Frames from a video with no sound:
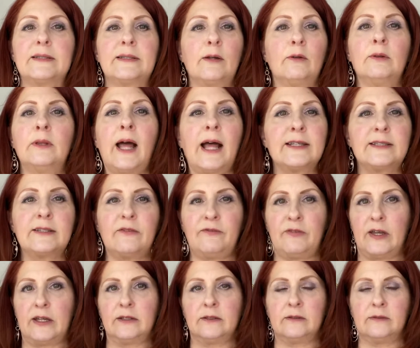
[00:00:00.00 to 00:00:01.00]
So lots of
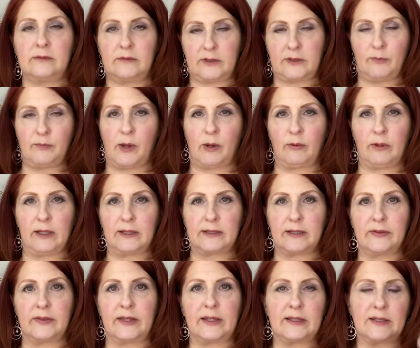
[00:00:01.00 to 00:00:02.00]
fun components
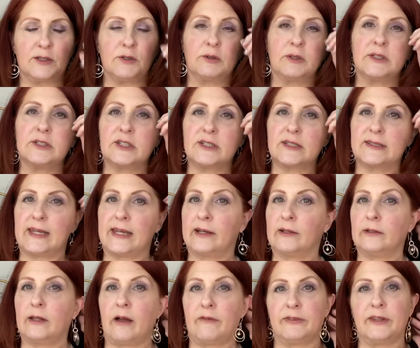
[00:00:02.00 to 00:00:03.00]
and things you can just
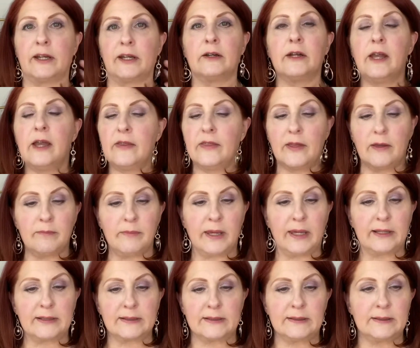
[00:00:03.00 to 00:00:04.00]
dangle off there that
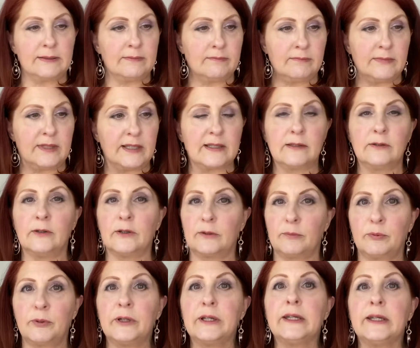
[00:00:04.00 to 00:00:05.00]
make this
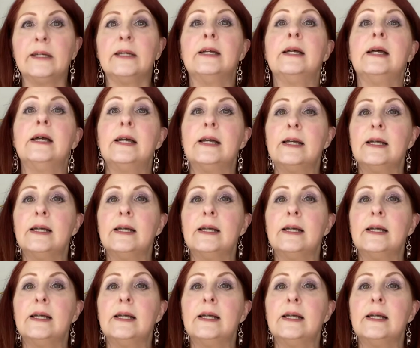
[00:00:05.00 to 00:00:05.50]
look pretty